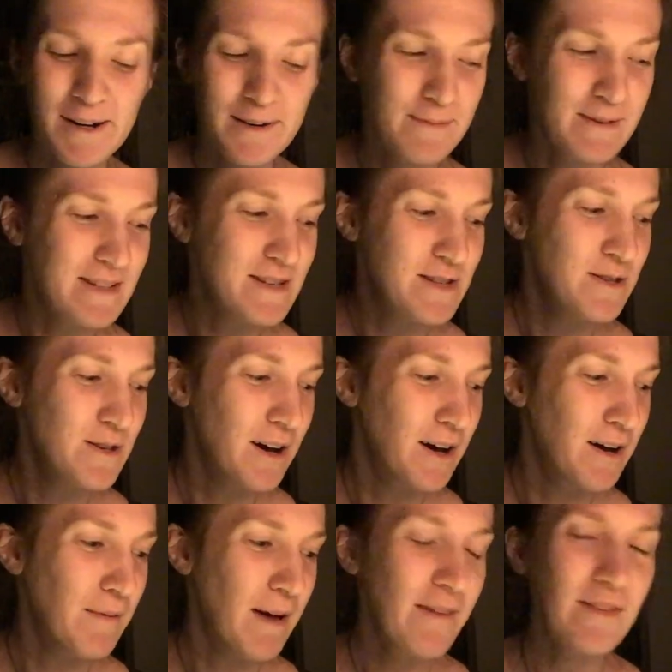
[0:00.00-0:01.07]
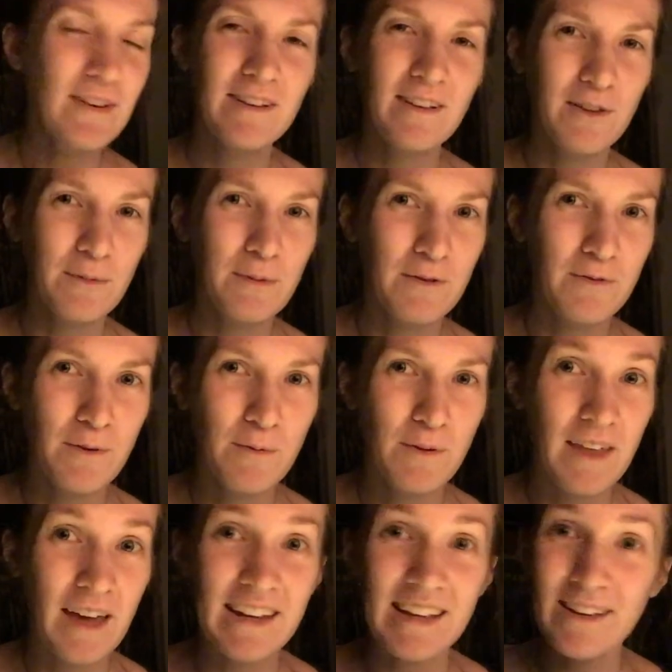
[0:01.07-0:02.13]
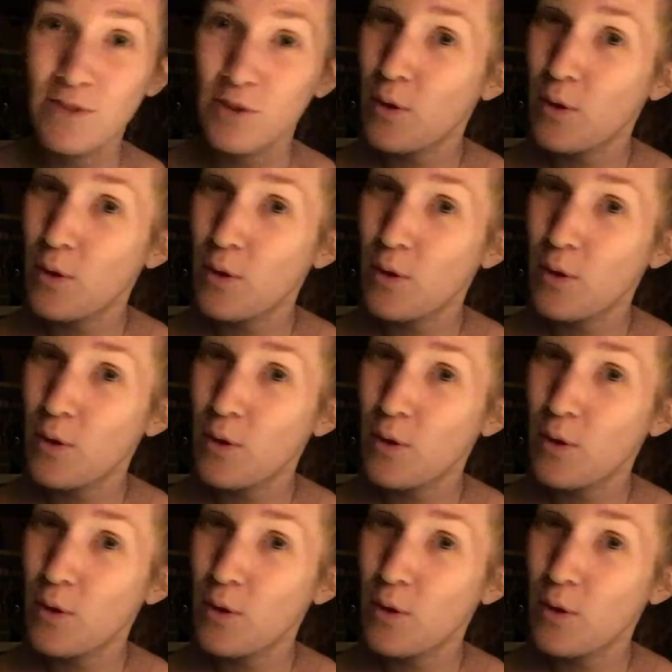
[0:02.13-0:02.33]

I've been um, having a little bit of fun with that, even